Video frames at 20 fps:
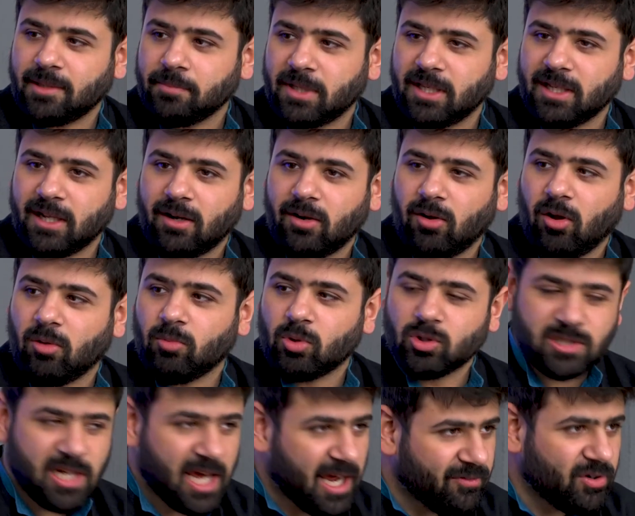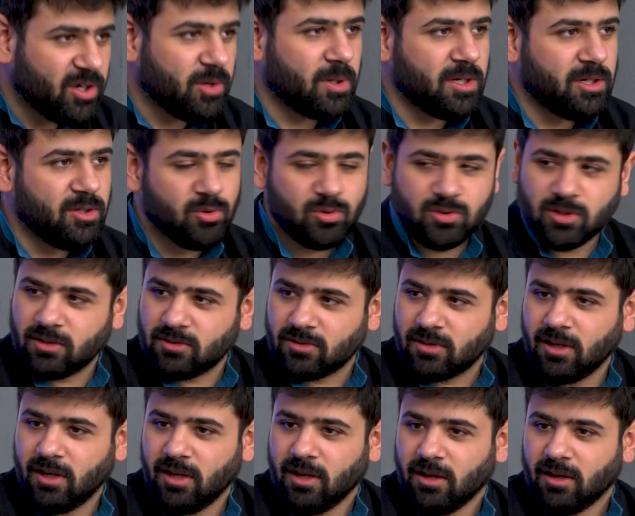something that almost everyone uses.
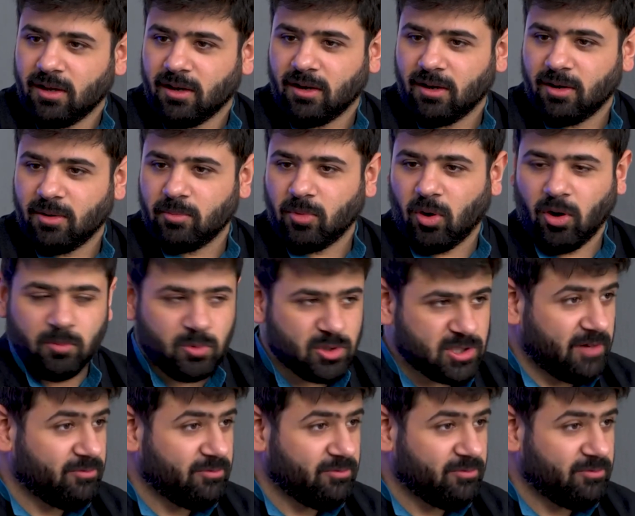Um, almost